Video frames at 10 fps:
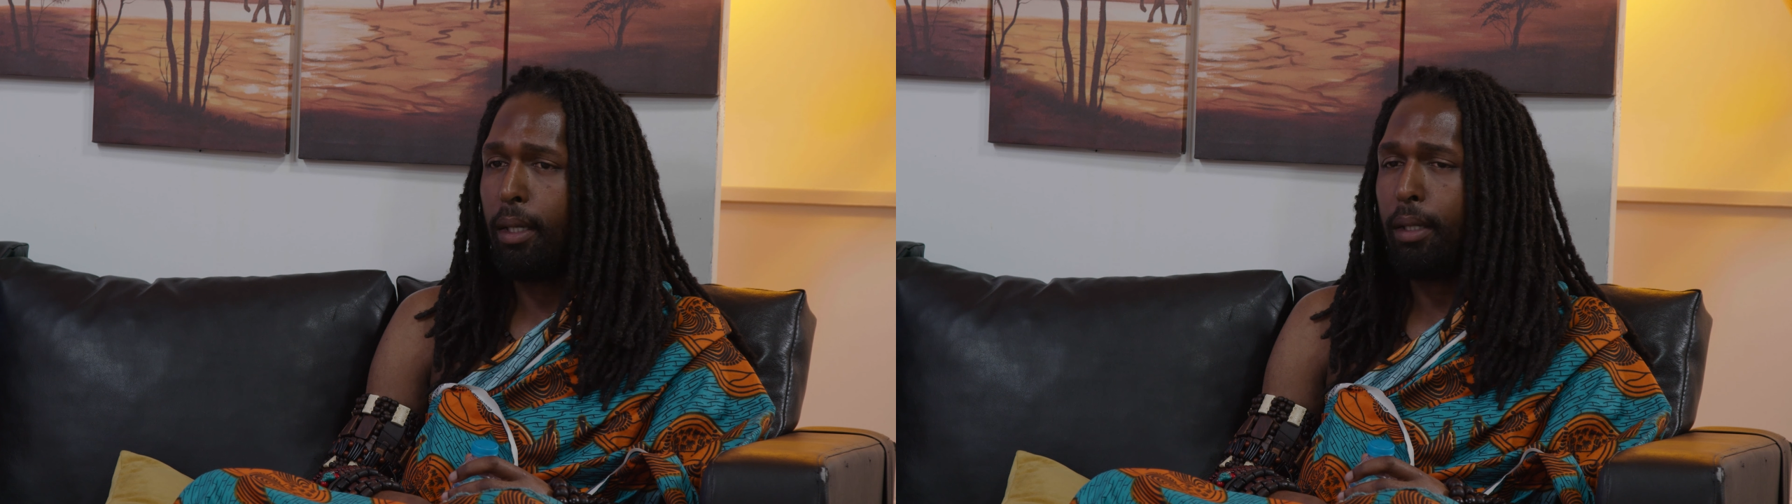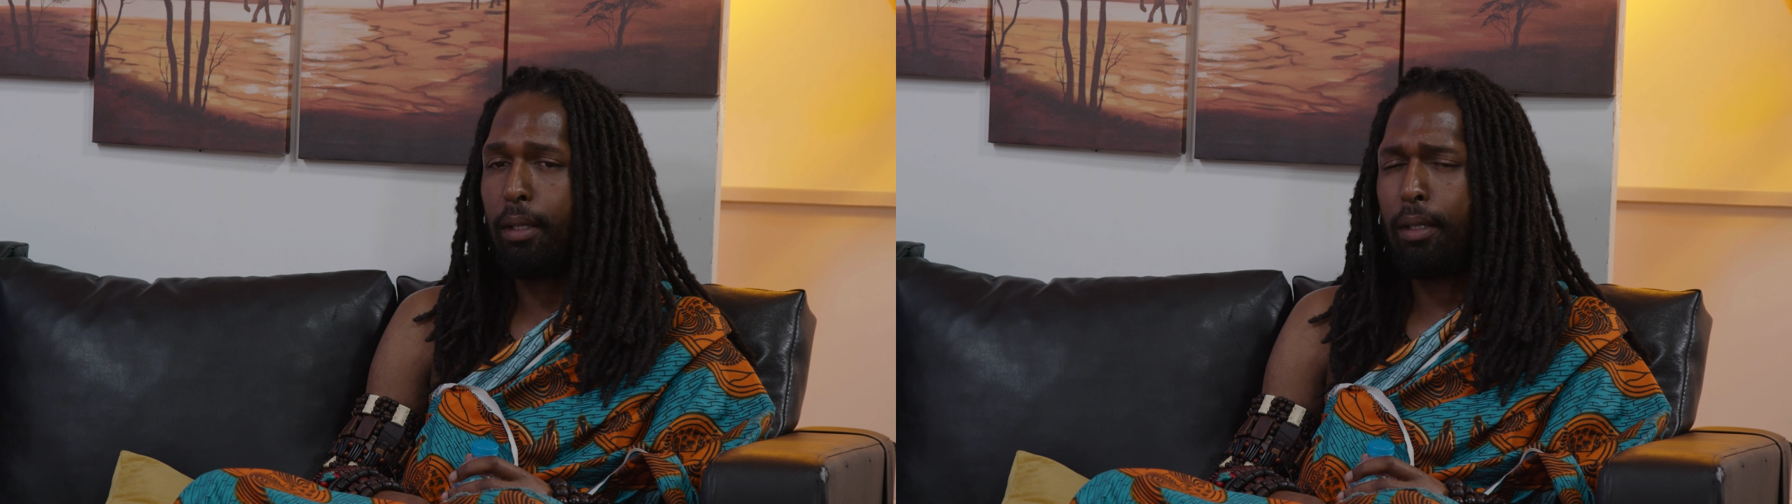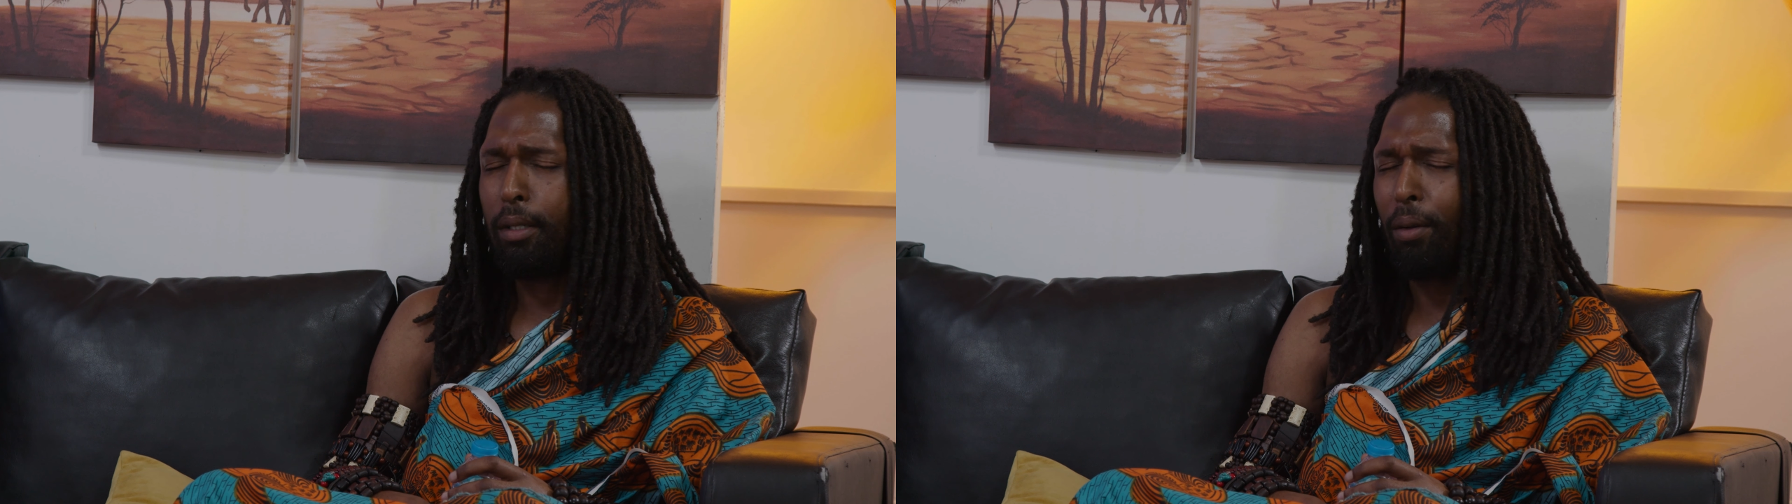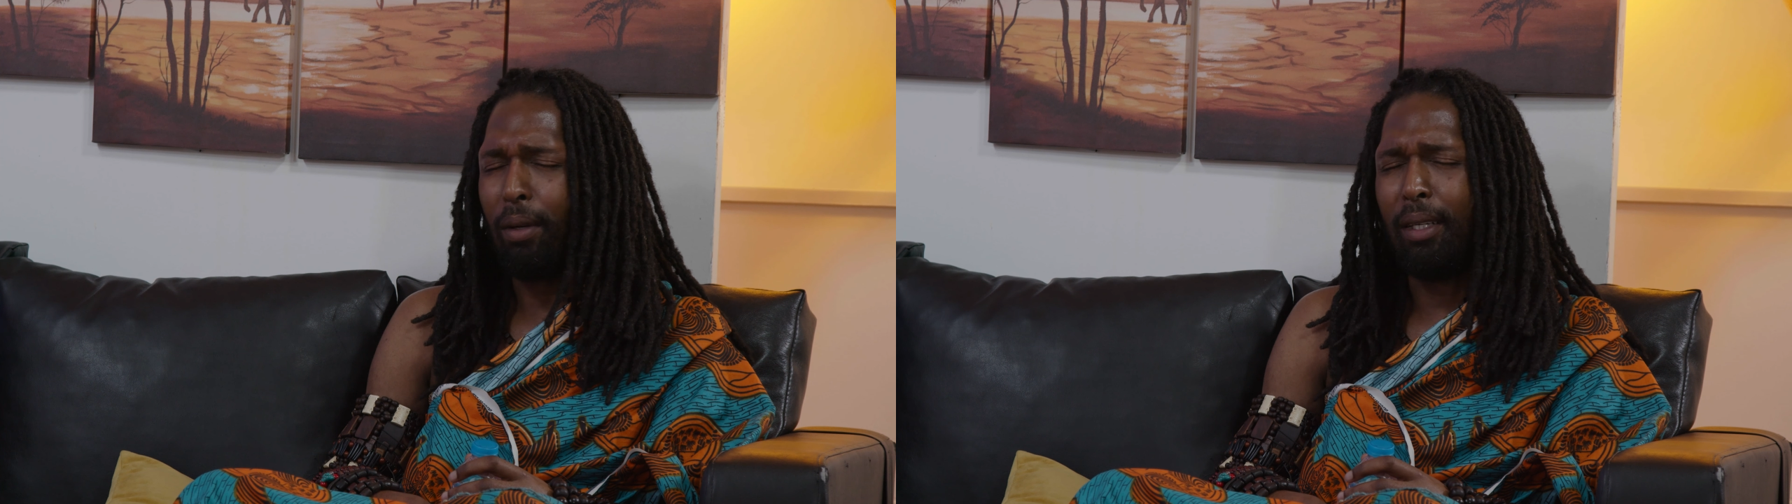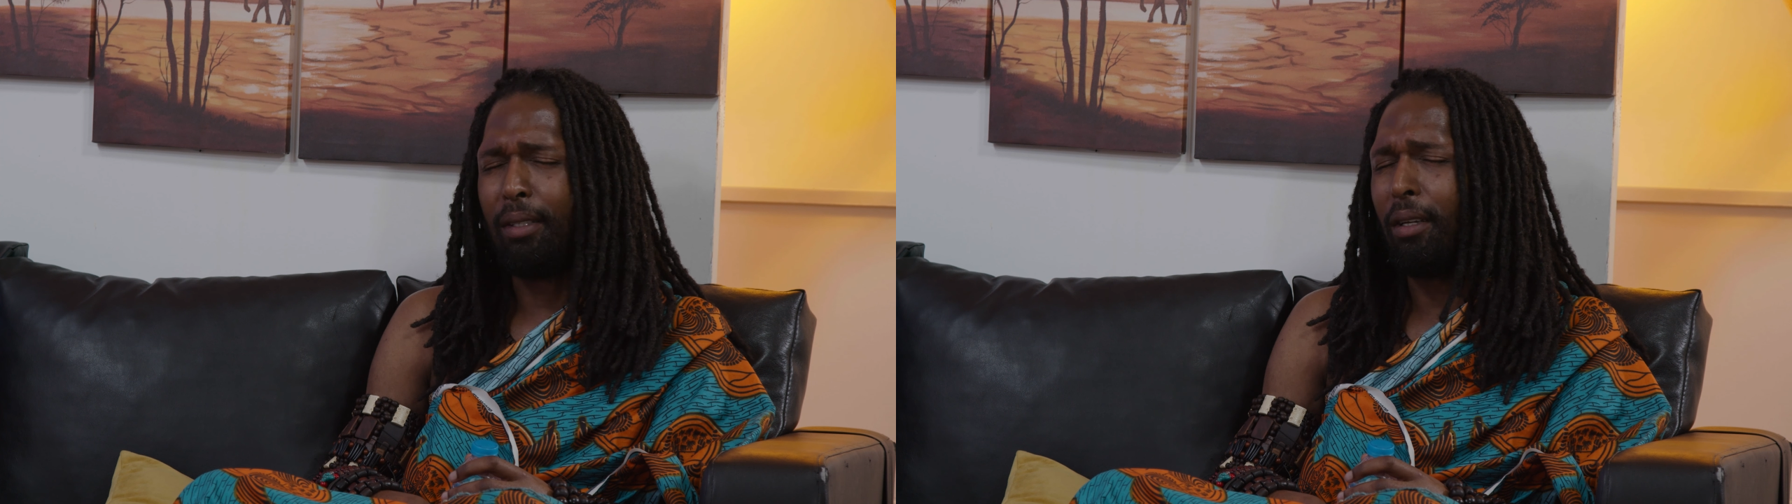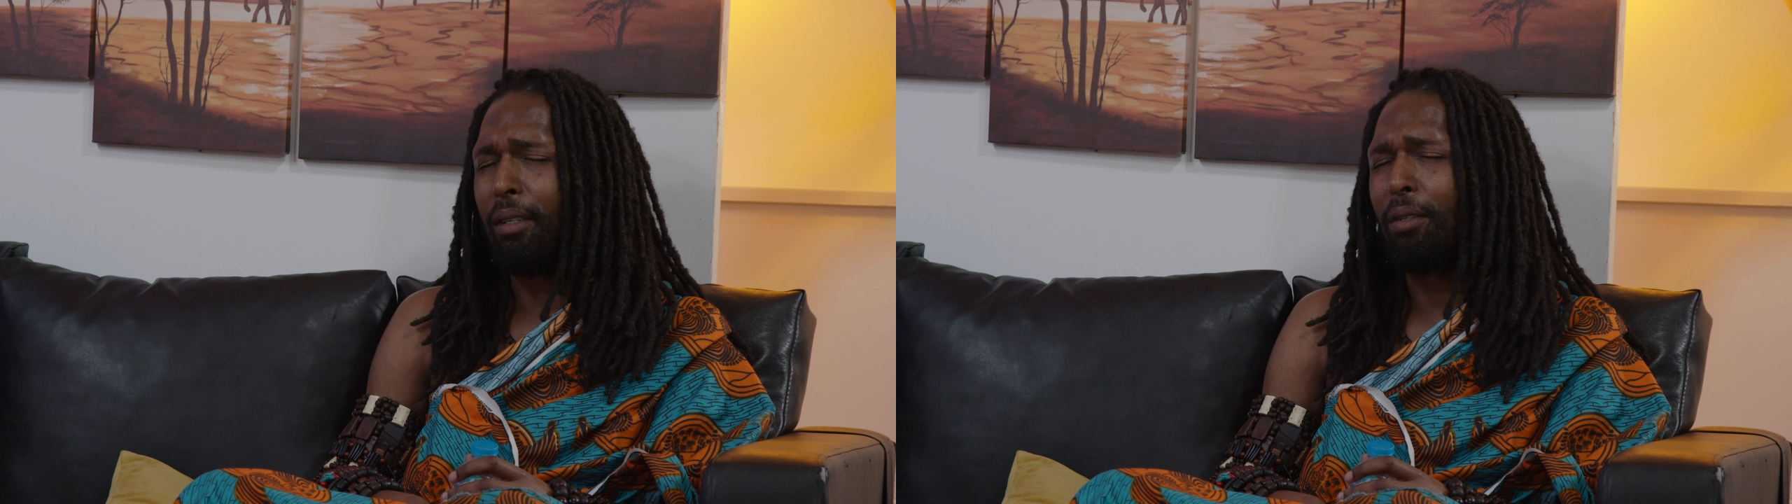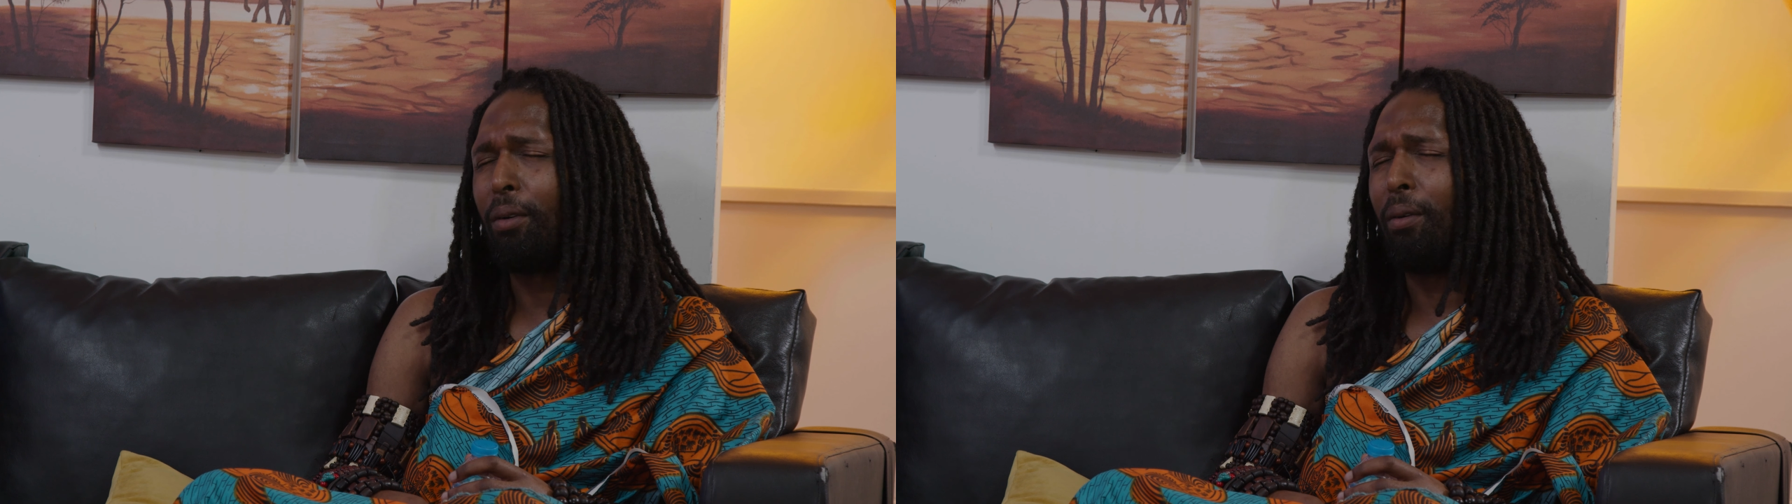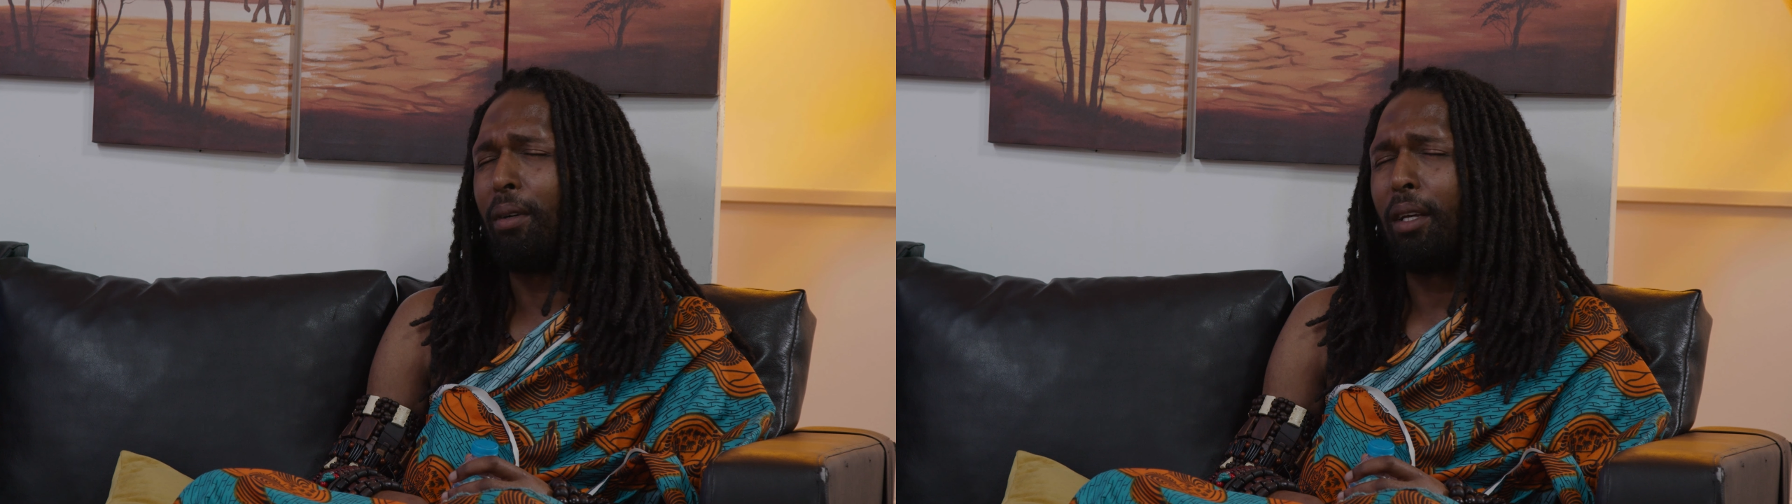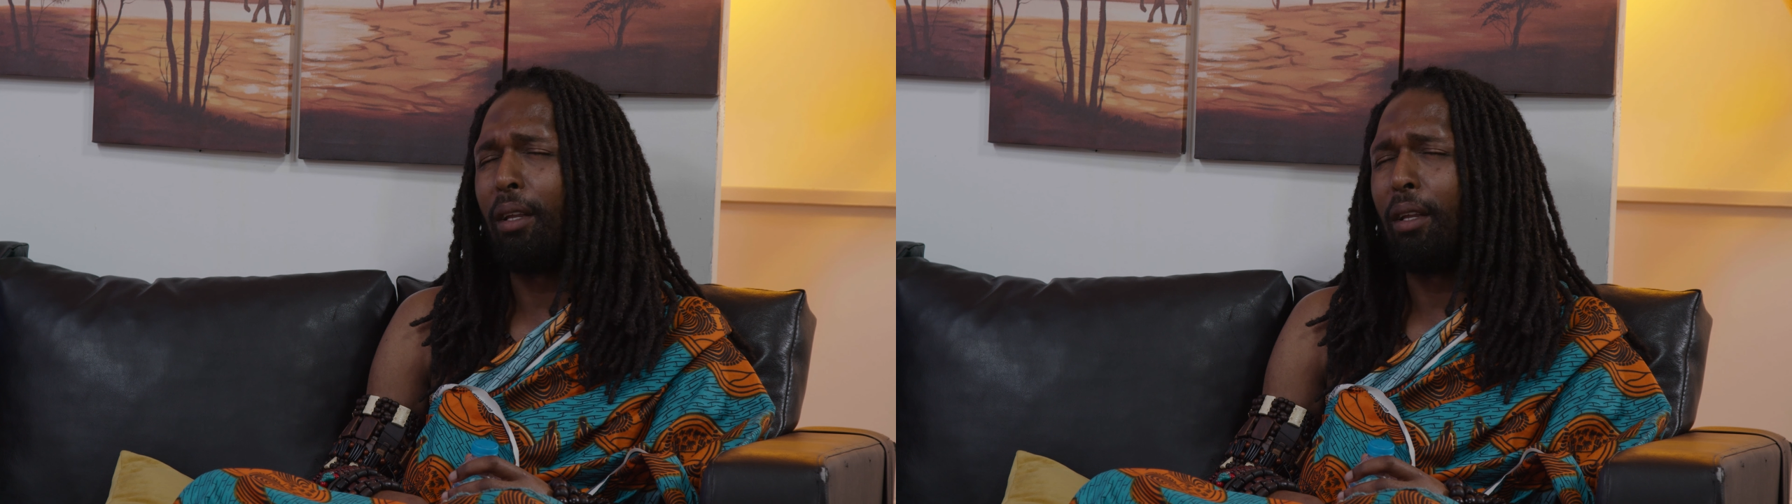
It's not easy at all.